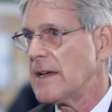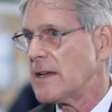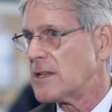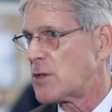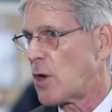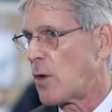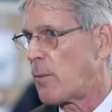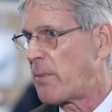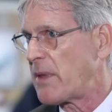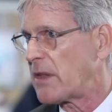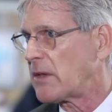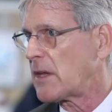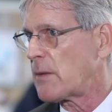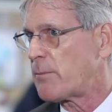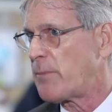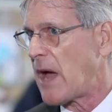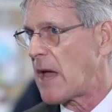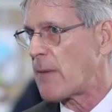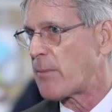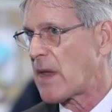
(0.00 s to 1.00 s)
So building
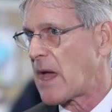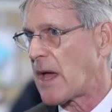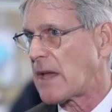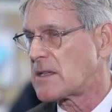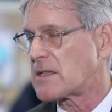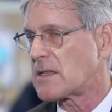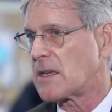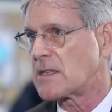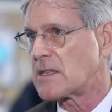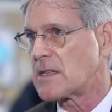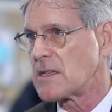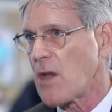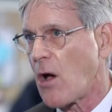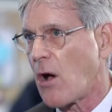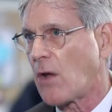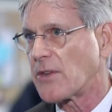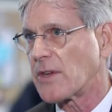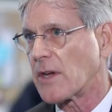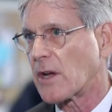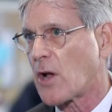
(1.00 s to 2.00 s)
pipelines is
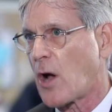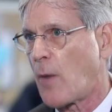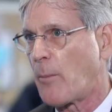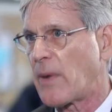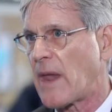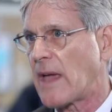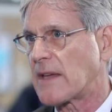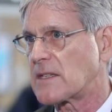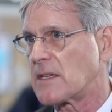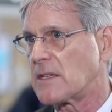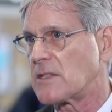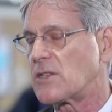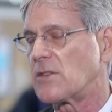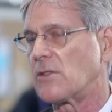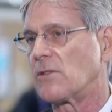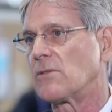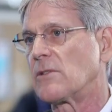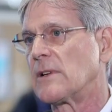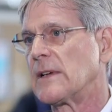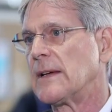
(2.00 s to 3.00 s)
not a complex
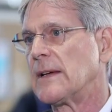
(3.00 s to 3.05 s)
issue.